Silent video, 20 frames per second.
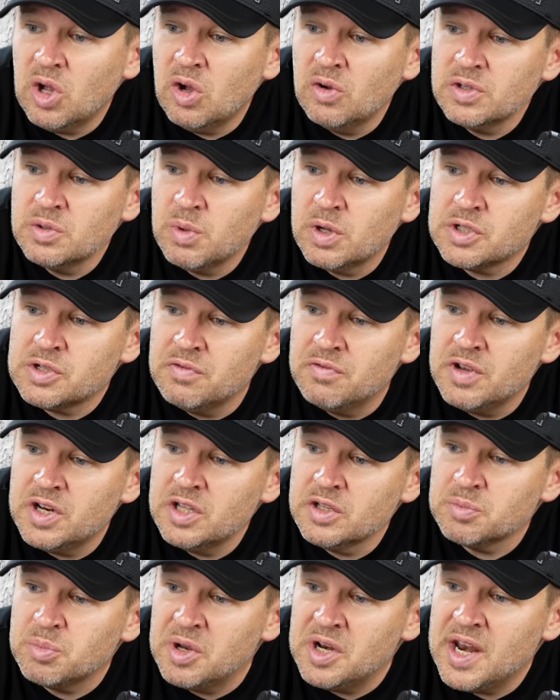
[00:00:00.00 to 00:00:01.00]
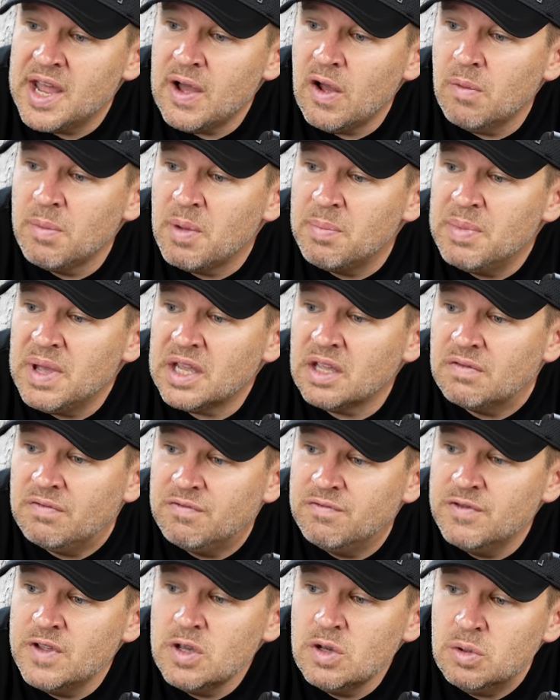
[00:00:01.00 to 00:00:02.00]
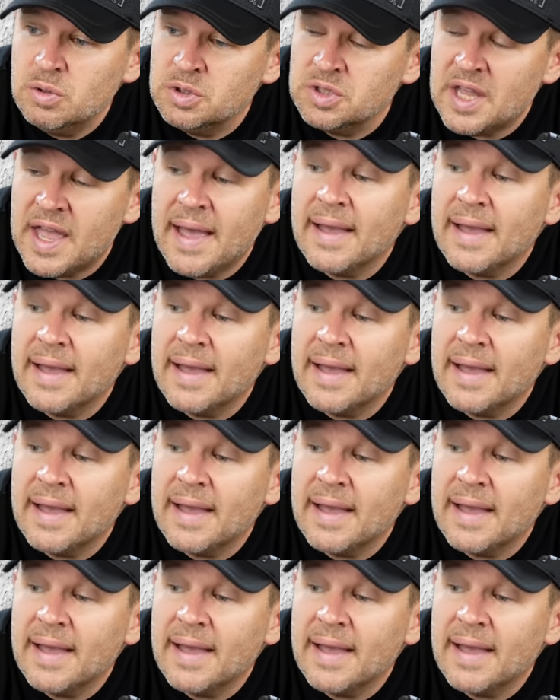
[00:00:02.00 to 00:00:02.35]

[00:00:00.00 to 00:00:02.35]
Always watch your videos, but now I'm a bit confused